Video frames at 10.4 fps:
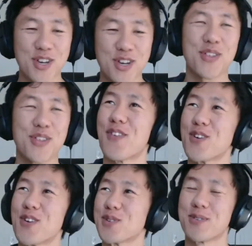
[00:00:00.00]
You're the
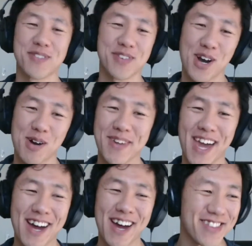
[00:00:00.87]
first person to call me
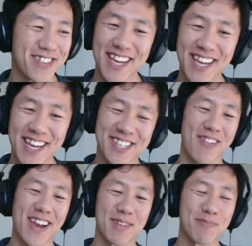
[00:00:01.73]
out on that, and that's
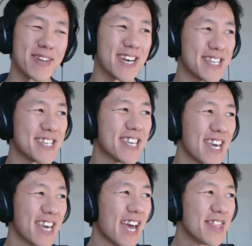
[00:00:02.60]
great, because
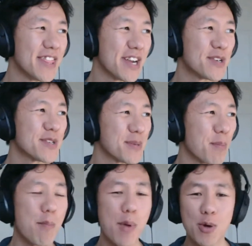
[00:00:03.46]
there's
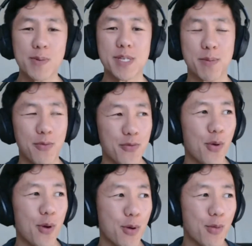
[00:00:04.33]
moments
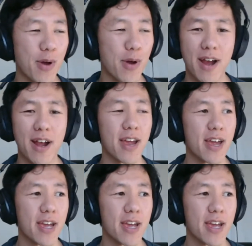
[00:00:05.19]
before where,